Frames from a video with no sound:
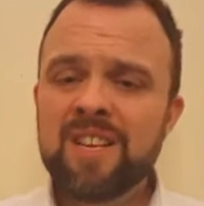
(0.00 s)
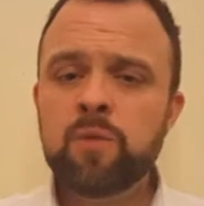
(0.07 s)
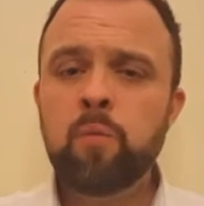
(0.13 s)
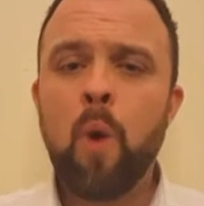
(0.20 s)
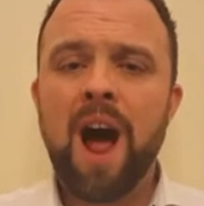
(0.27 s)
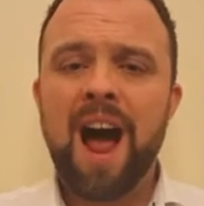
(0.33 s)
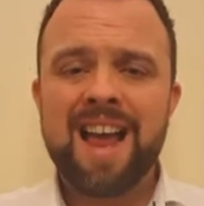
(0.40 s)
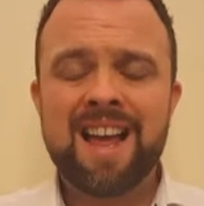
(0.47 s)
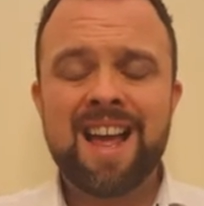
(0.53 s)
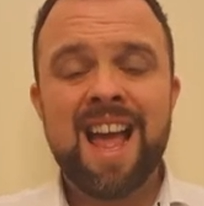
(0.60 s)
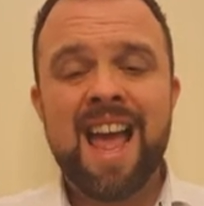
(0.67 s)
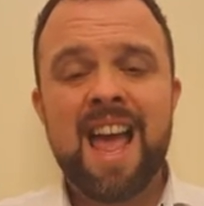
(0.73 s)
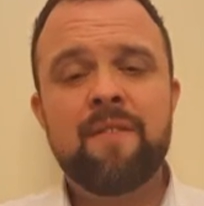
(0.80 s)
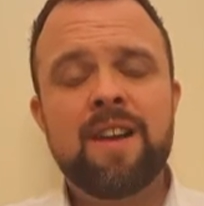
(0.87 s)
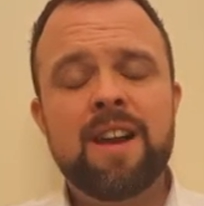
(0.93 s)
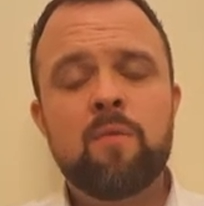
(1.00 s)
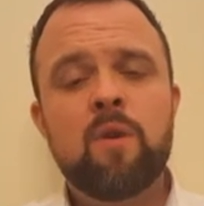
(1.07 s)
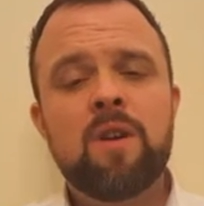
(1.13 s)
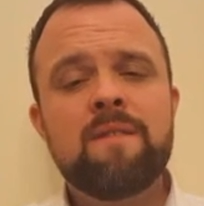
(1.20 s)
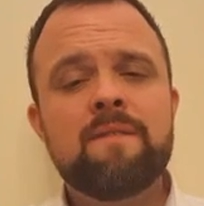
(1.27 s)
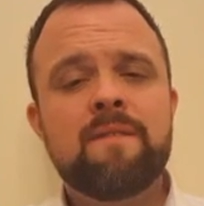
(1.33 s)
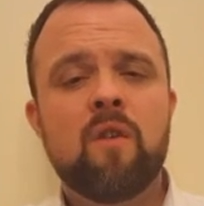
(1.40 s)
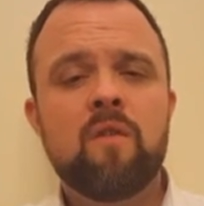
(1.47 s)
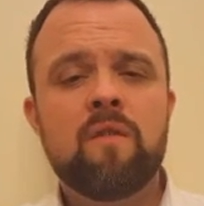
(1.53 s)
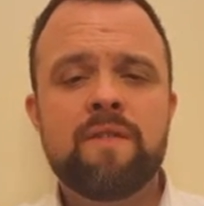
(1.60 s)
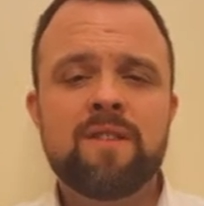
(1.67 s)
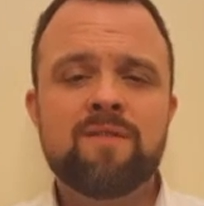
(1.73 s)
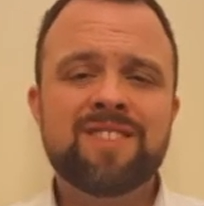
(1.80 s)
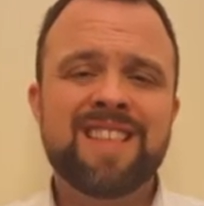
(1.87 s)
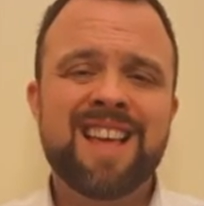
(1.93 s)
This way, if anyone
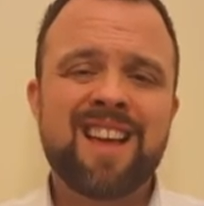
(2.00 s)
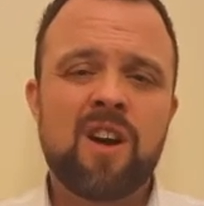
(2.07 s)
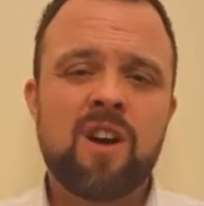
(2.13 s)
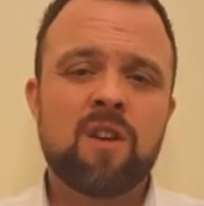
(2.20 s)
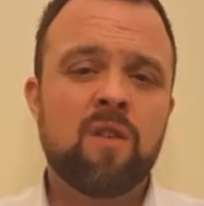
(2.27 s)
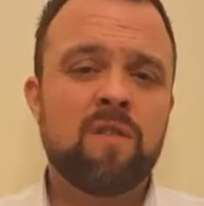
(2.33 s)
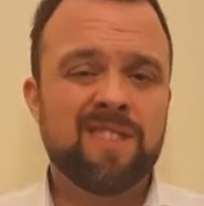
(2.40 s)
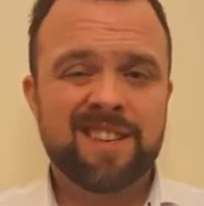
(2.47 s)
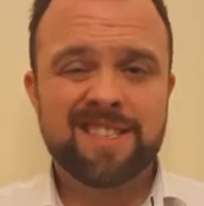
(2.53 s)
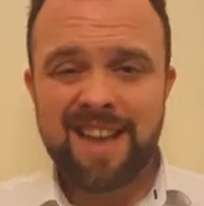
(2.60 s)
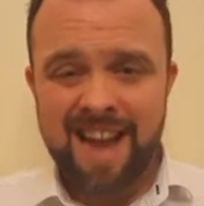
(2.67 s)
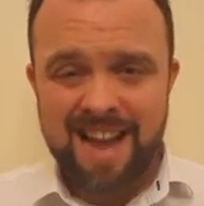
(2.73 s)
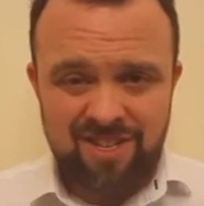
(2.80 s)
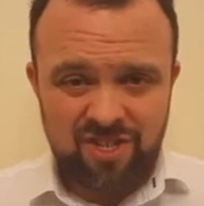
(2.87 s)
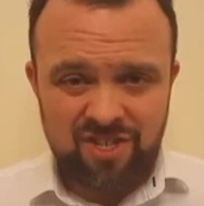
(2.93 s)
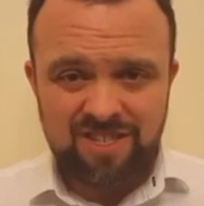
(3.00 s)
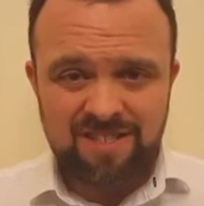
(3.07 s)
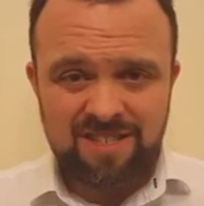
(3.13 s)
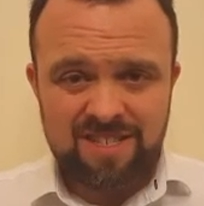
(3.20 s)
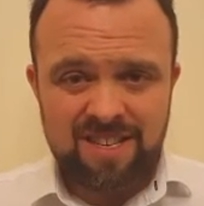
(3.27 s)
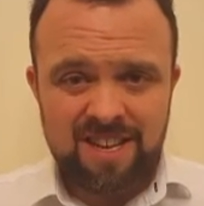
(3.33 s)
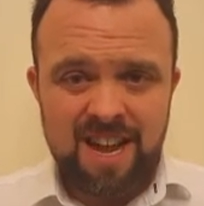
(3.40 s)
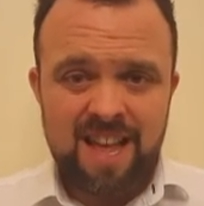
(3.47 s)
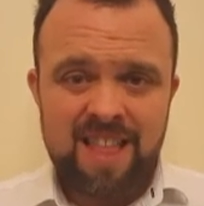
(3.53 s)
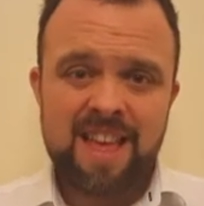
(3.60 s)
involved feels they're going off on a tangent,